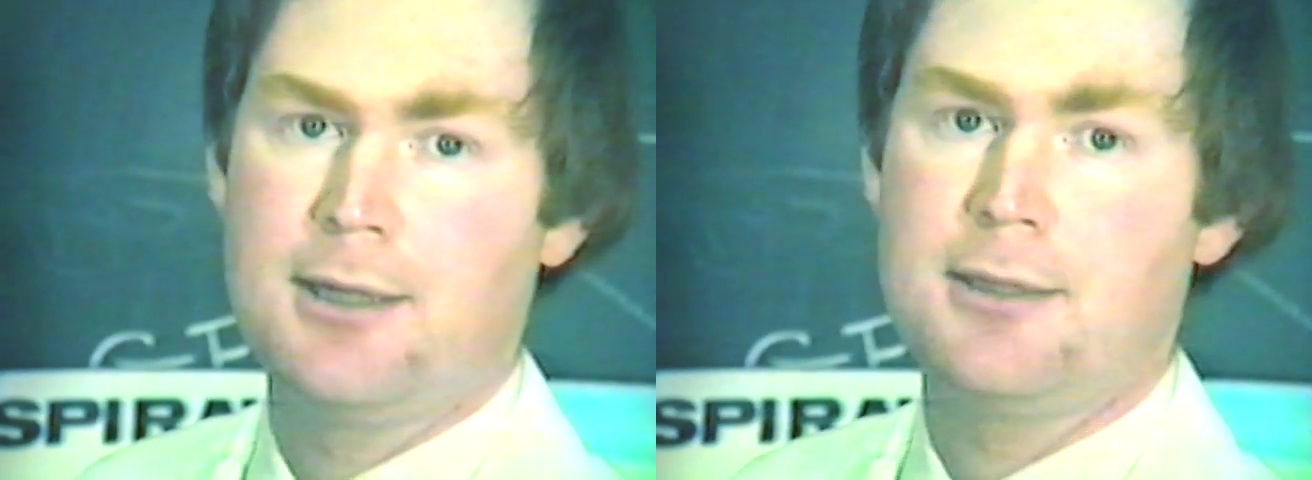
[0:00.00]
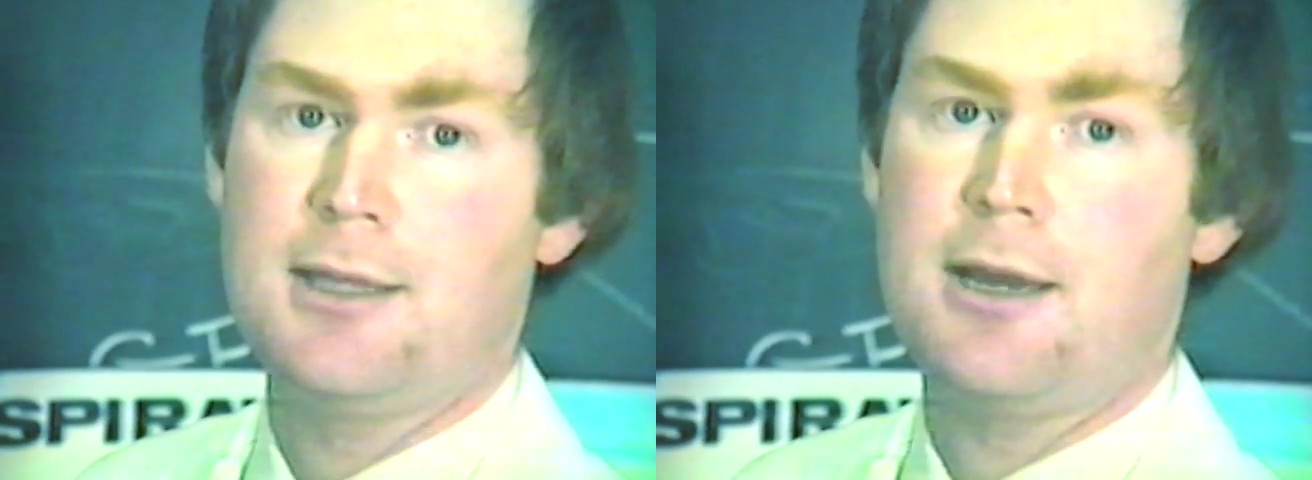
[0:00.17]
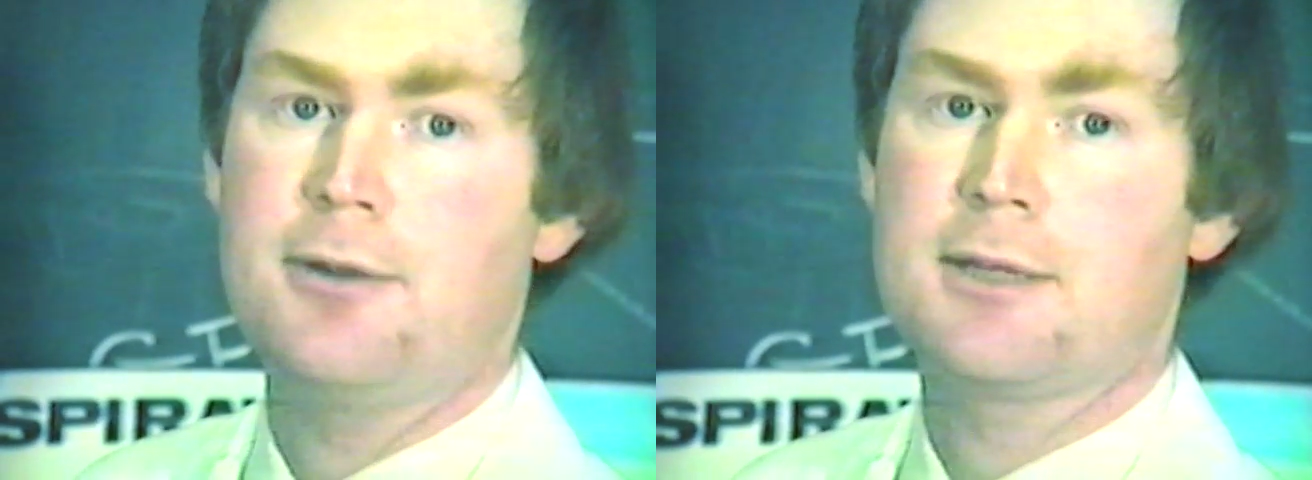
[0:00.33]

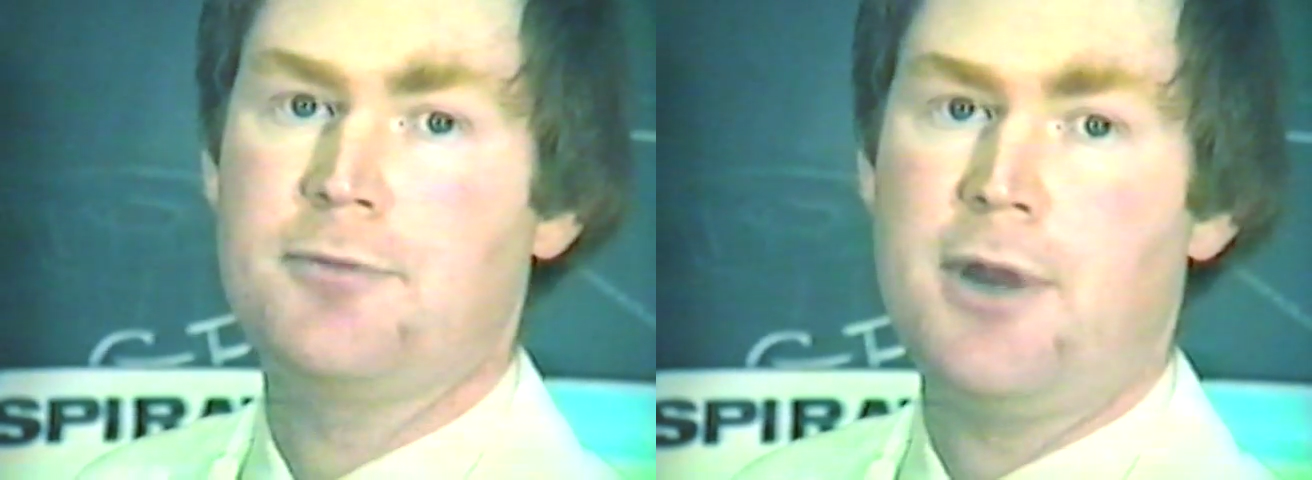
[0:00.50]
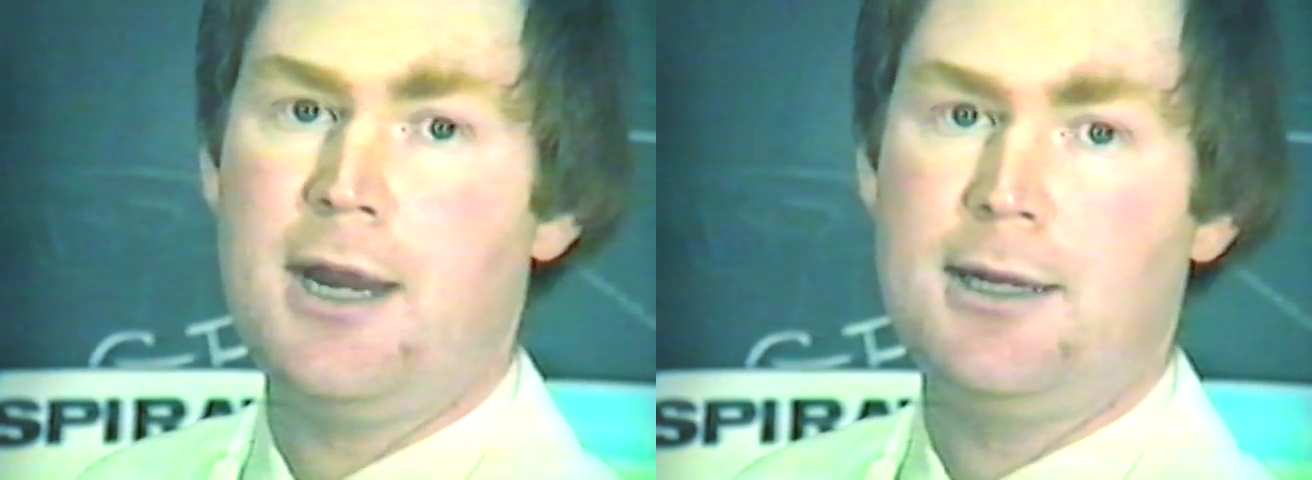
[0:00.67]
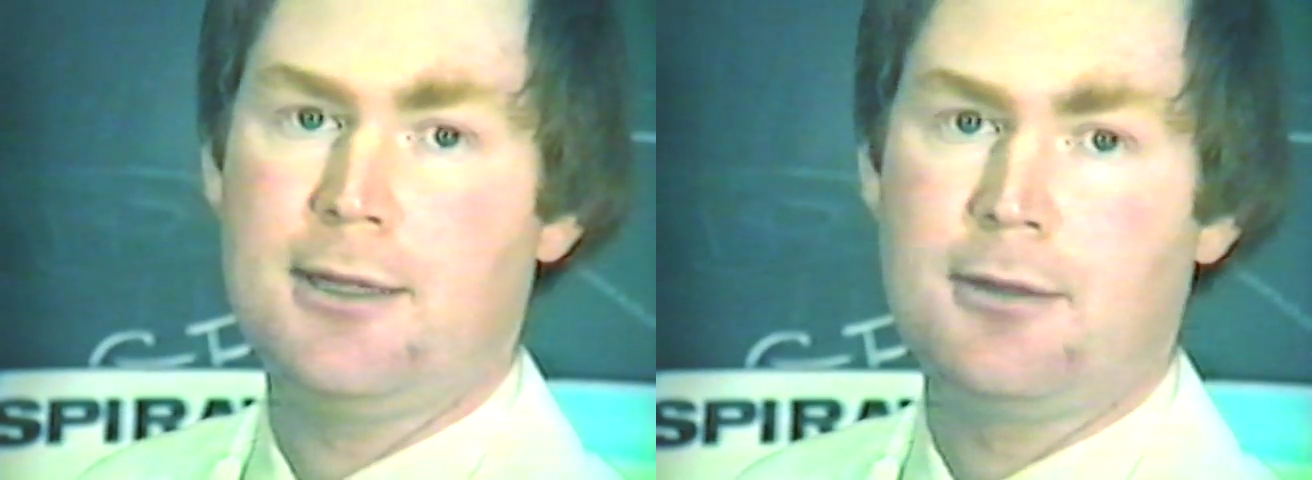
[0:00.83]
there is
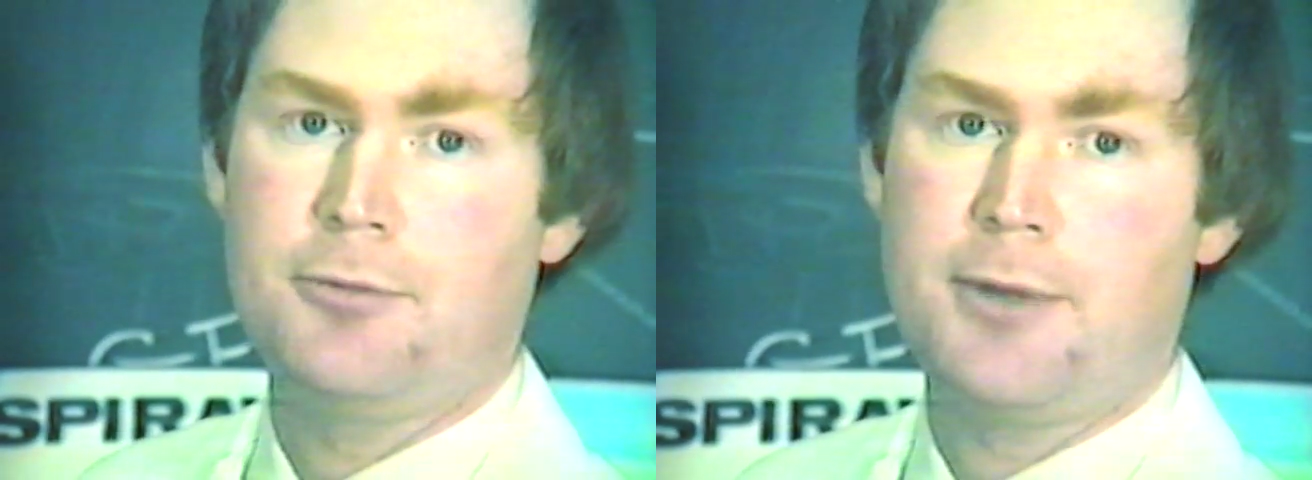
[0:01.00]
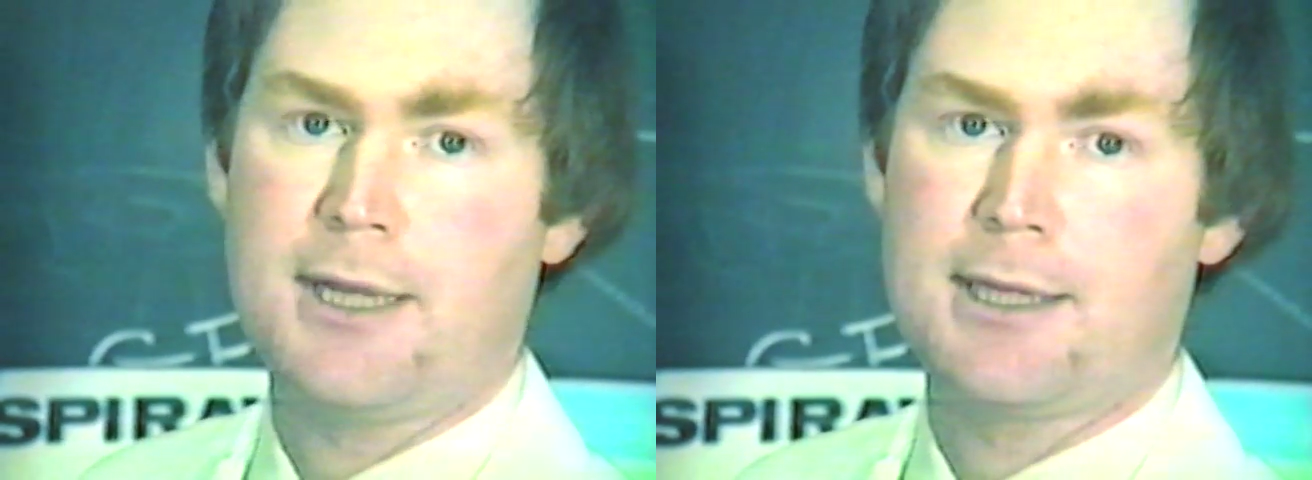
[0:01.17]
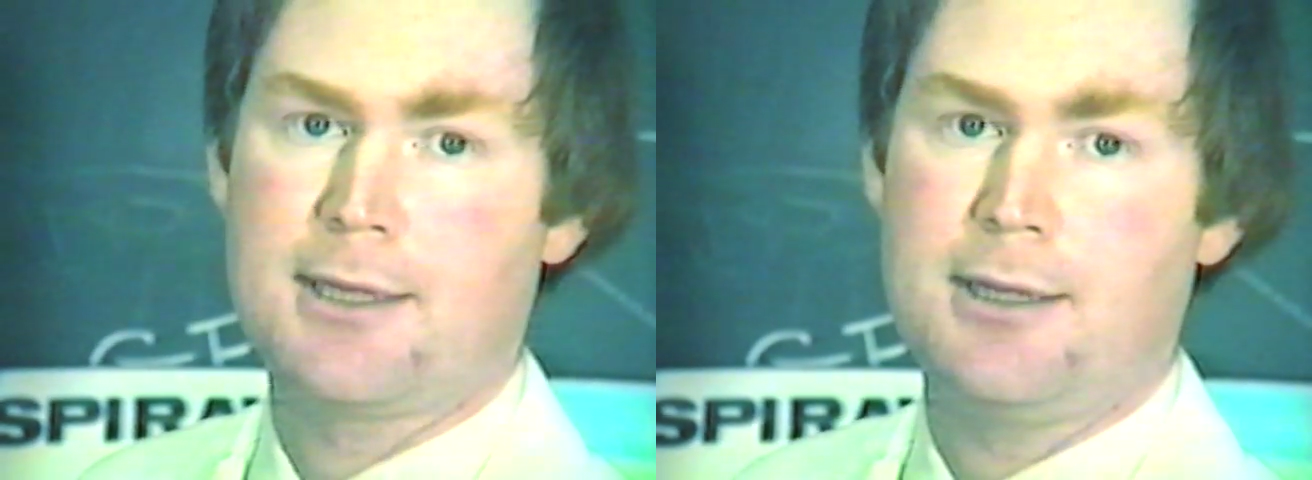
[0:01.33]
very little
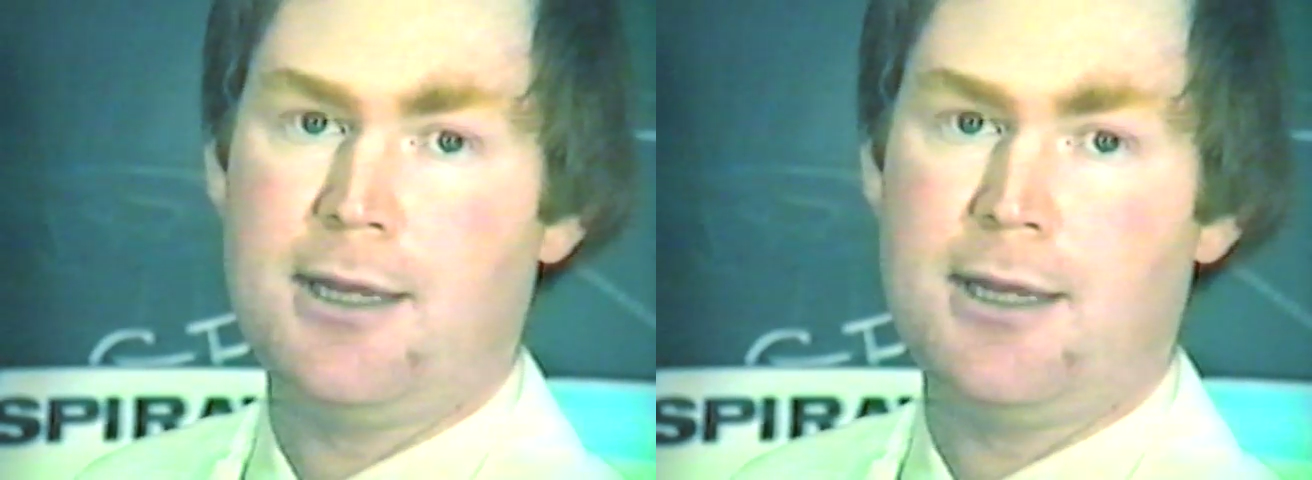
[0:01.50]
risk,